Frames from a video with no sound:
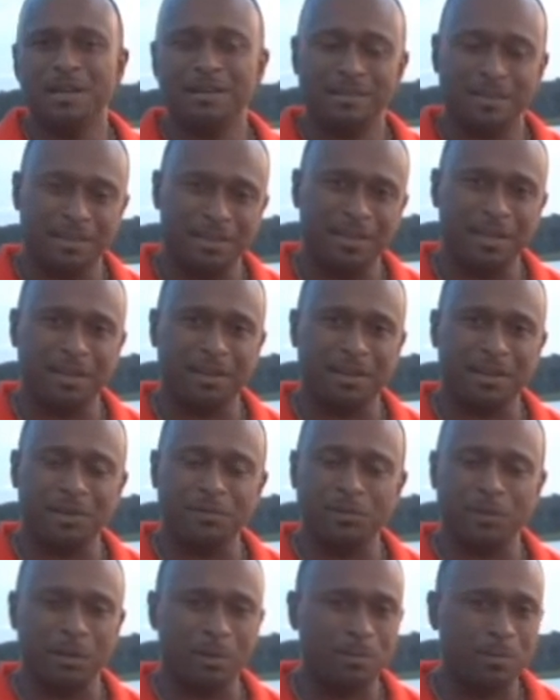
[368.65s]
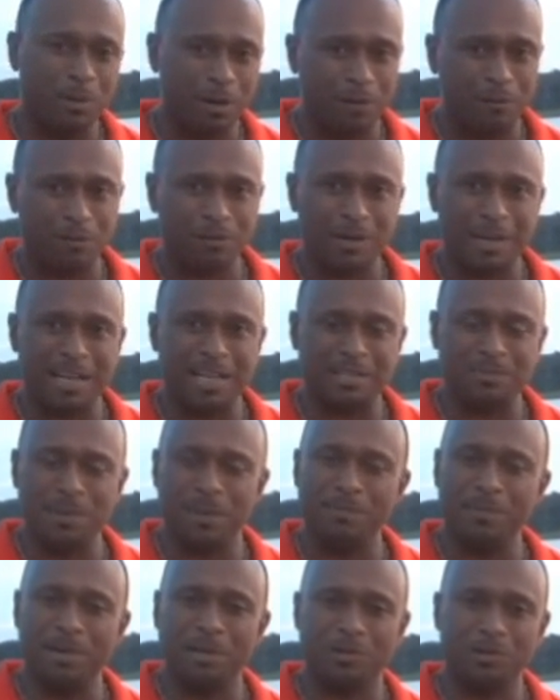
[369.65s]
the deer, they really pulverize my
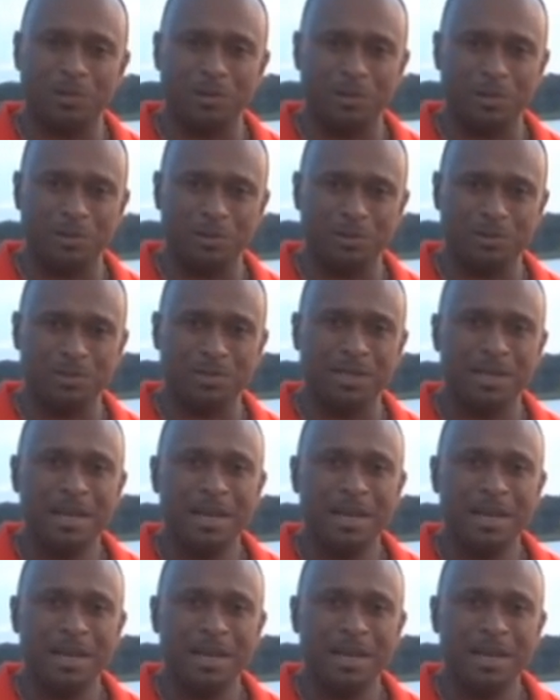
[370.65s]
mineral holes.